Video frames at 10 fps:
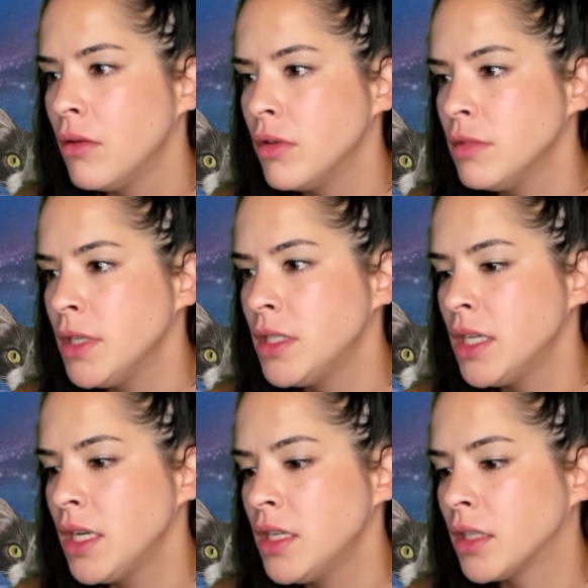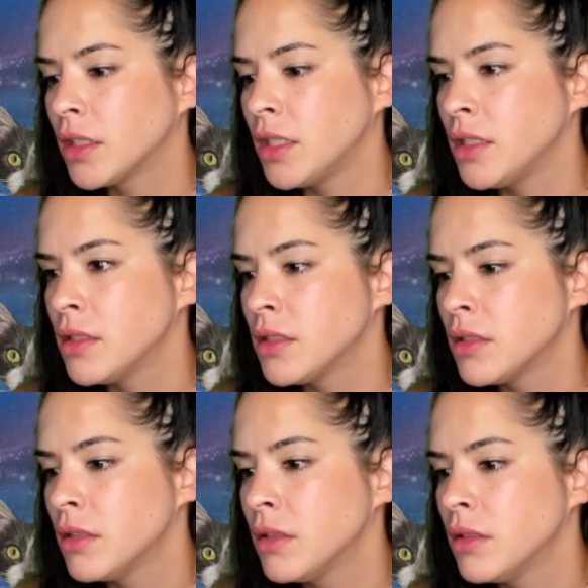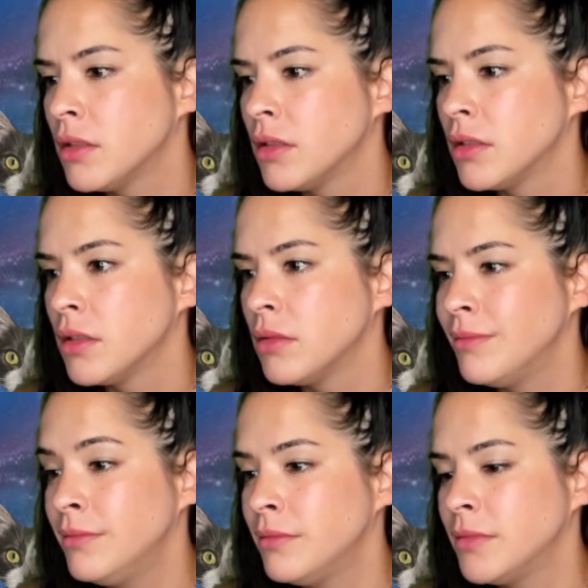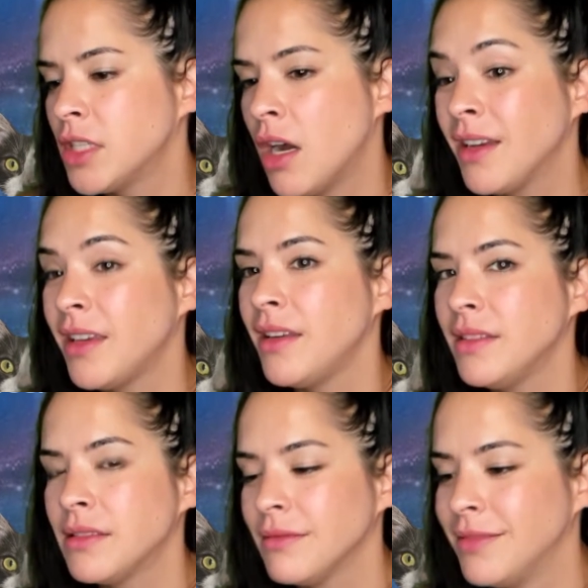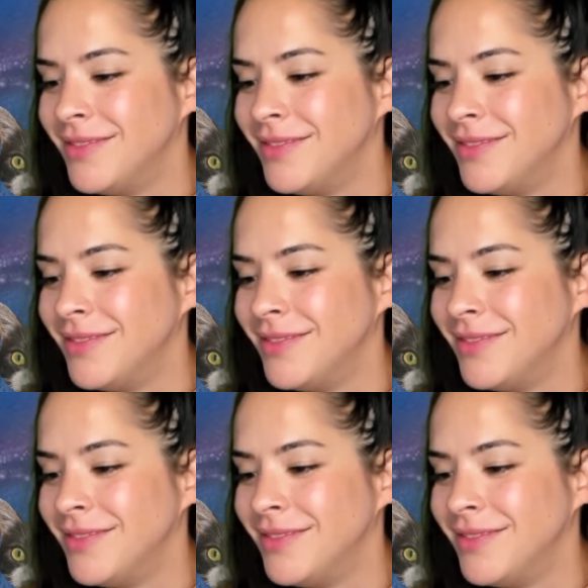Where's my tiki talkies? Talkies.